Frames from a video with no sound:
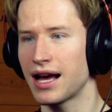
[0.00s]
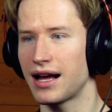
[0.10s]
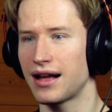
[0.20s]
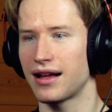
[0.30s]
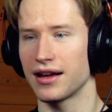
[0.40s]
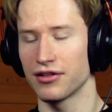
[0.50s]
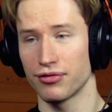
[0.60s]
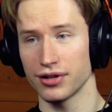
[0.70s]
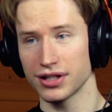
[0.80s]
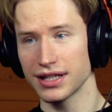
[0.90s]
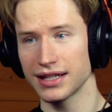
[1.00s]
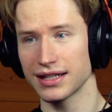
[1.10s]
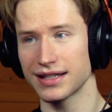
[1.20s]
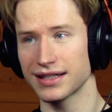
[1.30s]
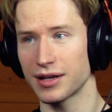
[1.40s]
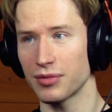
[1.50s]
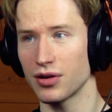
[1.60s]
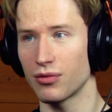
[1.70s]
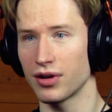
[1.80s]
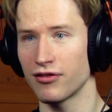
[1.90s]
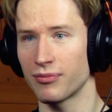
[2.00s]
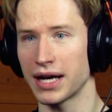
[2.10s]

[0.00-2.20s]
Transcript: Uh, unfortunately, this is going to be one of